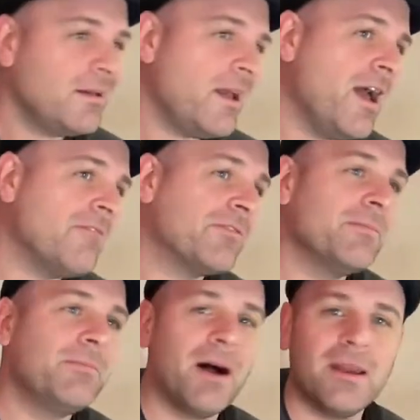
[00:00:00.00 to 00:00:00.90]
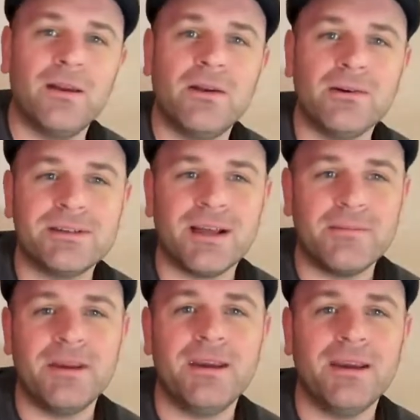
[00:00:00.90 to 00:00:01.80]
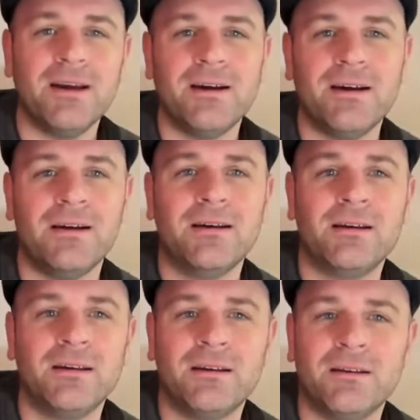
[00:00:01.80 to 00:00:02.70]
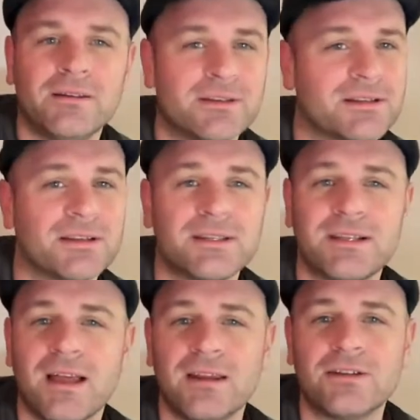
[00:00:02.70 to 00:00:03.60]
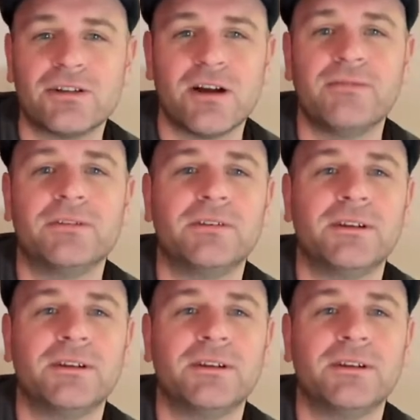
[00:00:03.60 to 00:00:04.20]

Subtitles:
Everybody knows I'm here. Just a standard shuffle.